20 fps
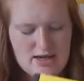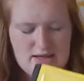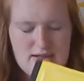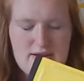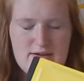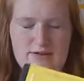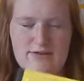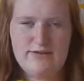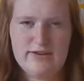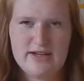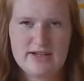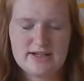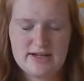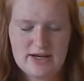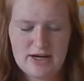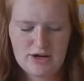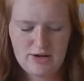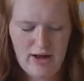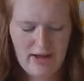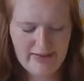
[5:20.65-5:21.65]
they fit,
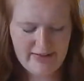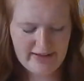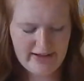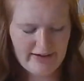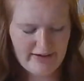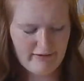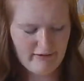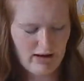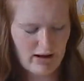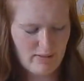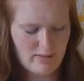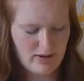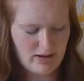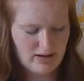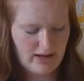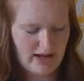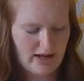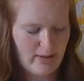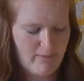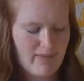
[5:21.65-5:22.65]
and you don't have to carry them around
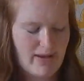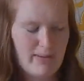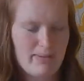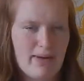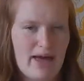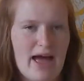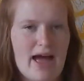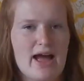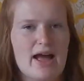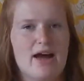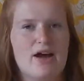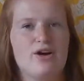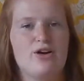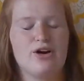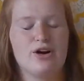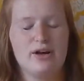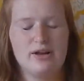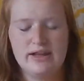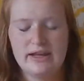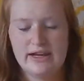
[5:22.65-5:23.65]
in like a big bag,
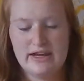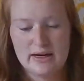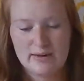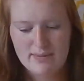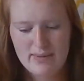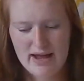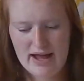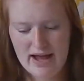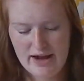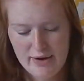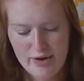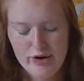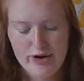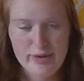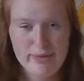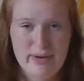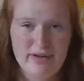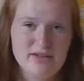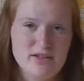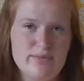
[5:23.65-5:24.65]
or like in a bag or
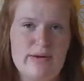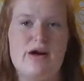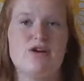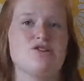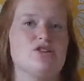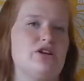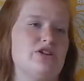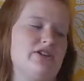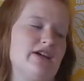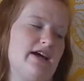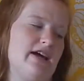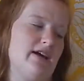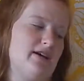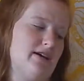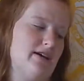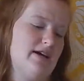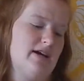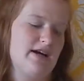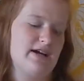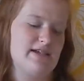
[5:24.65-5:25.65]
your pencil pouch all day,
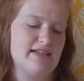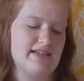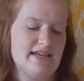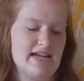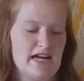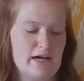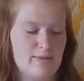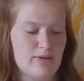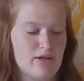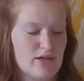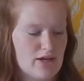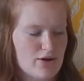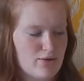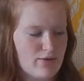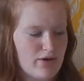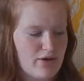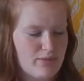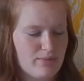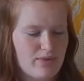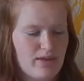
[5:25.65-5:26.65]
because they take up a lot of
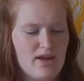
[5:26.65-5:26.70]
room.